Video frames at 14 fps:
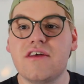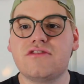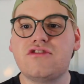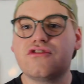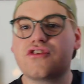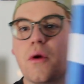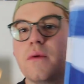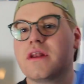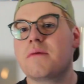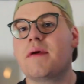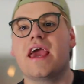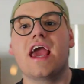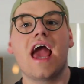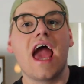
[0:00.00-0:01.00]
this is going to
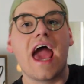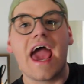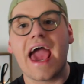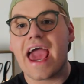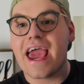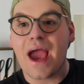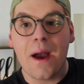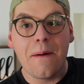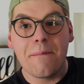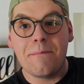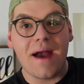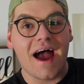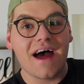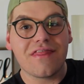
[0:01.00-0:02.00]
be a
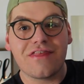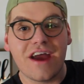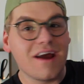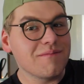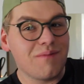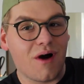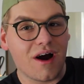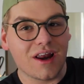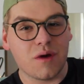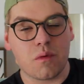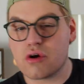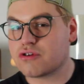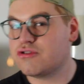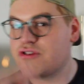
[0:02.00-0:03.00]
Bath and Body
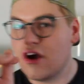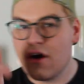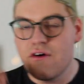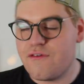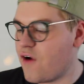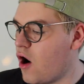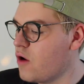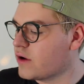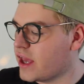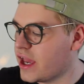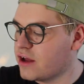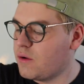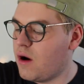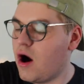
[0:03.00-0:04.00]
Works fall
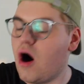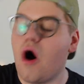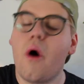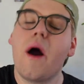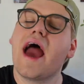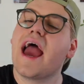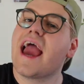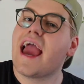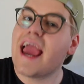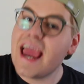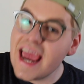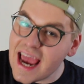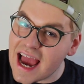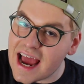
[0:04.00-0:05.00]
candle haul
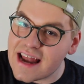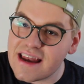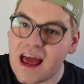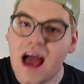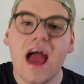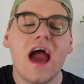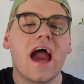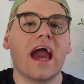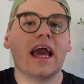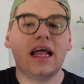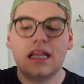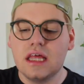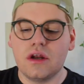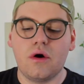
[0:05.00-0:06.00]
and
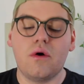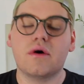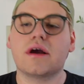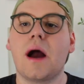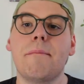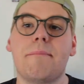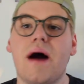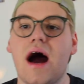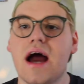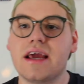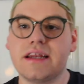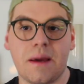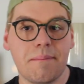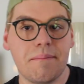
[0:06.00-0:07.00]
a little combined